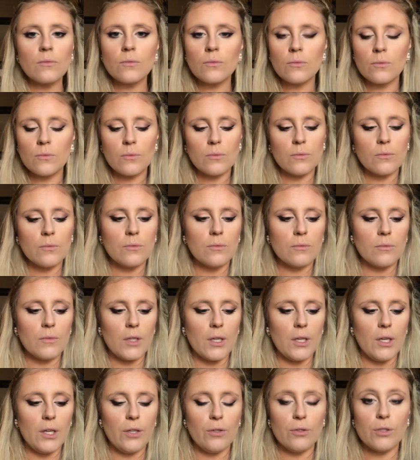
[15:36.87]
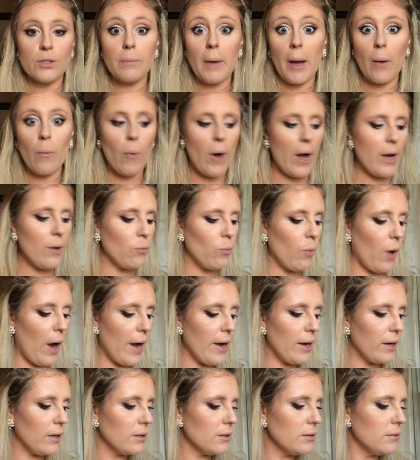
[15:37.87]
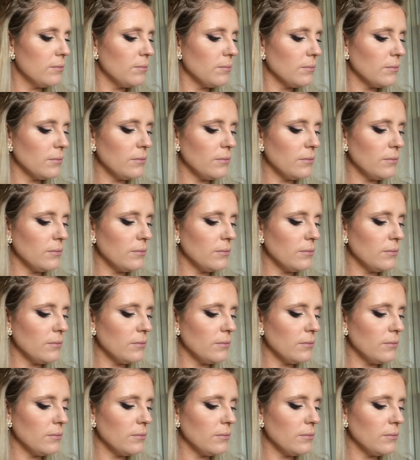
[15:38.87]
I'm gonna use my Wet n Wild.